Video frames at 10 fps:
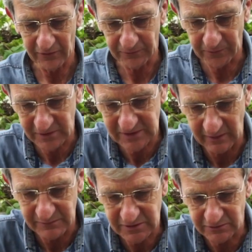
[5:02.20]
the frost
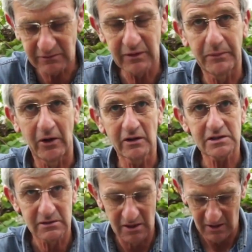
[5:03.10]
comes through the
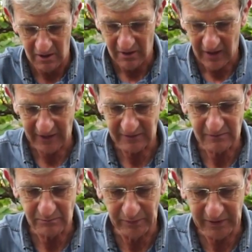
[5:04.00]
pot and
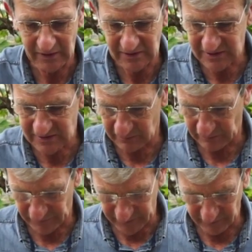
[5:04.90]
burns the
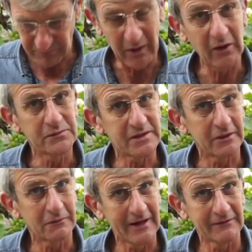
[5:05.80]
bulbs that
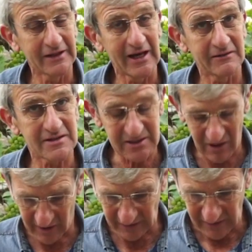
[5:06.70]
are around the
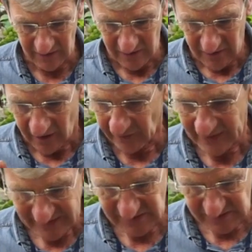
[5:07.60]
outside. And that's